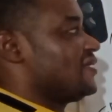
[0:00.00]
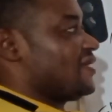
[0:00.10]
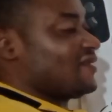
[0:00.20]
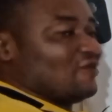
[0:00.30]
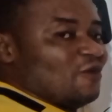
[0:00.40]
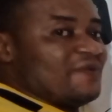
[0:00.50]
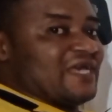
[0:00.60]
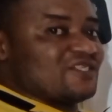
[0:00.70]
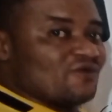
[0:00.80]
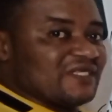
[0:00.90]
it cannot be
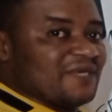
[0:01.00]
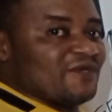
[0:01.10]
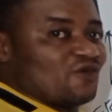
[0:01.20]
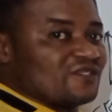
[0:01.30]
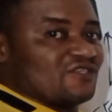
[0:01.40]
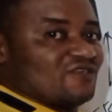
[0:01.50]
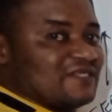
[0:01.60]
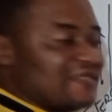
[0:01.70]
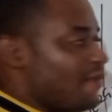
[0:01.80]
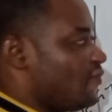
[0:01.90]
isolated because it's
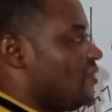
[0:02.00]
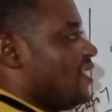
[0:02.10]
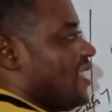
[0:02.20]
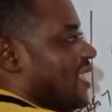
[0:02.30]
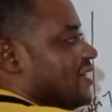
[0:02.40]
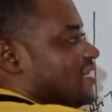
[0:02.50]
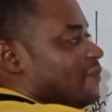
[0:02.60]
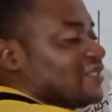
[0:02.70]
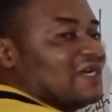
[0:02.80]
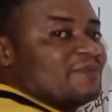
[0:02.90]
unstable and has
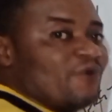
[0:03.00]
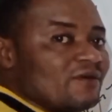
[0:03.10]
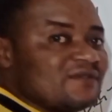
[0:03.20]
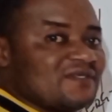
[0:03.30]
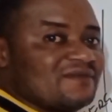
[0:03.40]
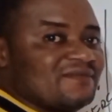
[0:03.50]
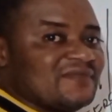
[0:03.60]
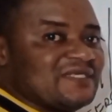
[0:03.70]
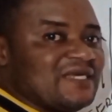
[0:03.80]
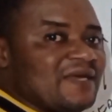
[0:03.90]
partial bonds,
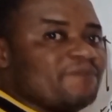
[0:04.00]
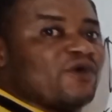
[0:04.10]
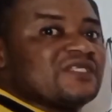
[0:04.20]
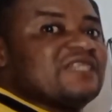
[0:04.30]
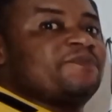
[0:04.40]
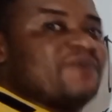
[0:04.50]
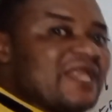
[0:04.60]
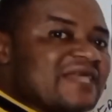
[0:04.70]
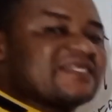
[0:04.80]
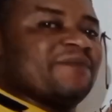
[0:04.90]
but it
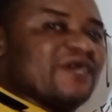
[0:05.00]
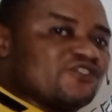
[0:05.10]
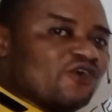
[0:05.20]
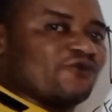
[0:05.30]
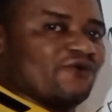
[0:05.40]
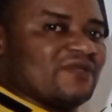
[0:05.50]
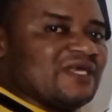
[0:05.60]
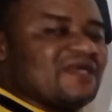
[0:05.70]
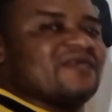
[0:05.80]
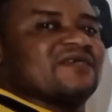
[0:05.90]
plays a major role
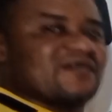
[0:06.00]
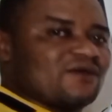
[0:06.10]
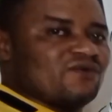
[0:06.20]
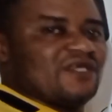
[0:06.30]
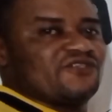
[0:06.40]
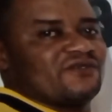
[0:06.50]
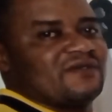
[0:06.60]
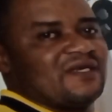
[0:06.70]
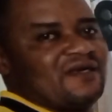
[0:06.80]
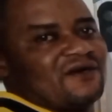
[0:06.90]
in the
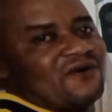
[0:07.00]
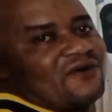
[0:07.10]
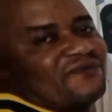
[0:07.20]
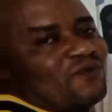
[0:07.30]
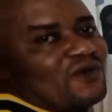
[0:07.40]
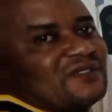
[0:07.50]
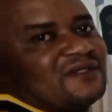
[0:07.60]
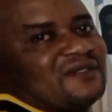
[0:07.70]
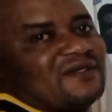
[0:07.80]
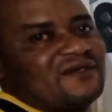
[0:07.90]
calculation of
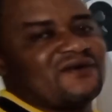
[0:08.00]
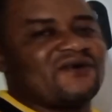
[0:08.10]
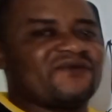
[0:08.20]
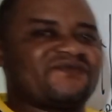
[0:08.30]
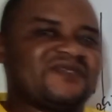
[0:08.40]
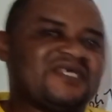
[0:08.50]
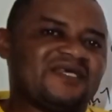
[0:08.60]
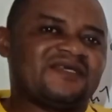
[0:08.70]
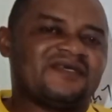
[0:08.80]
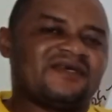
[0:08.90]

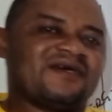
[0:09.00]
the